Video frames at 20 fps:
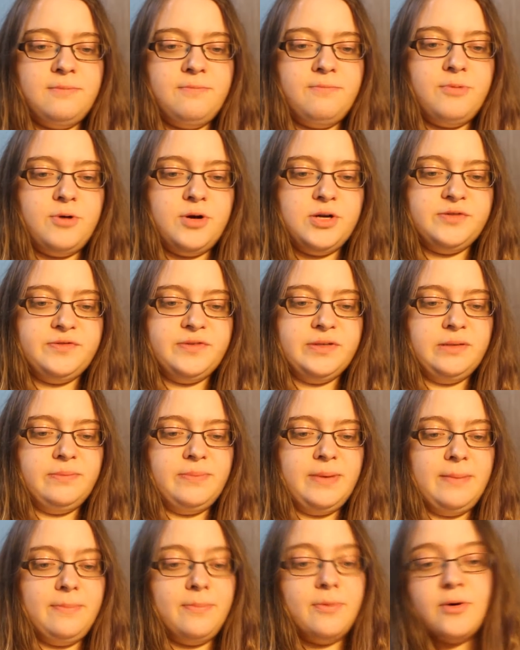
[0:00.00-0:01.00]
Boys will
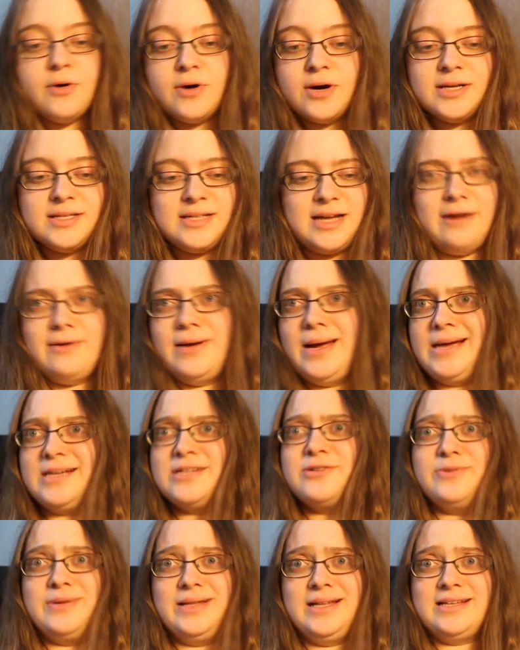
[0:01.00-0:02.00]
be boys. I'm
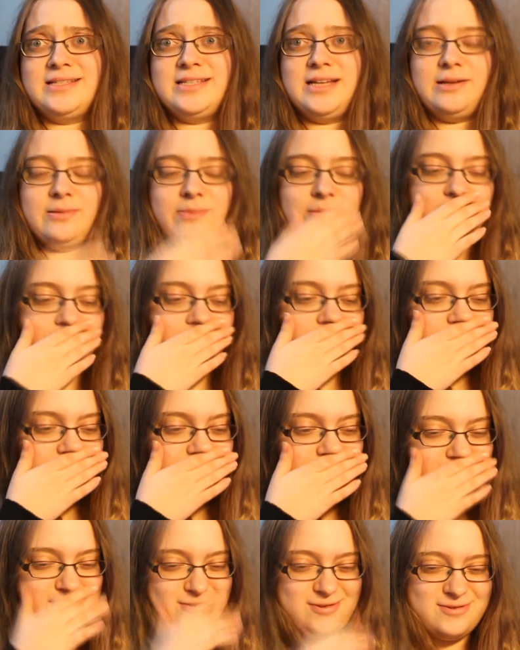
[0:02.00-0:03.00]
actually really excited about it.
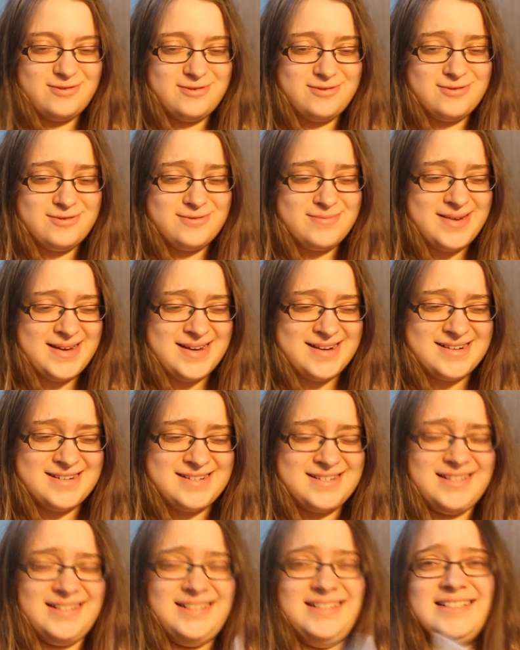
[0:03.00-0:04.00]
Woohoo! My
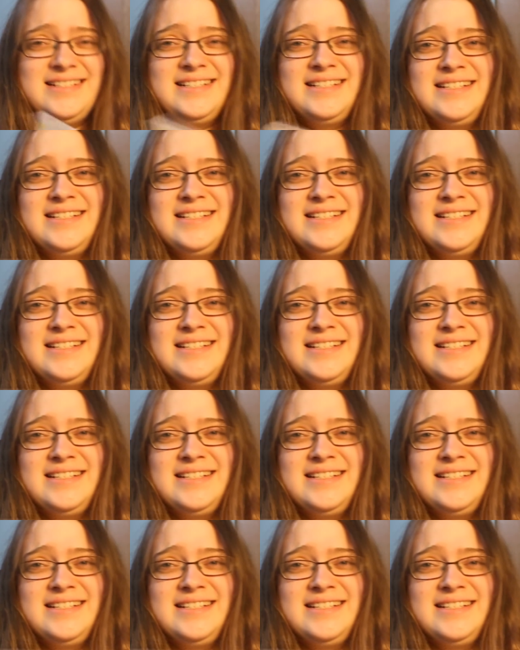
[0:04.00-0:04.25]
god!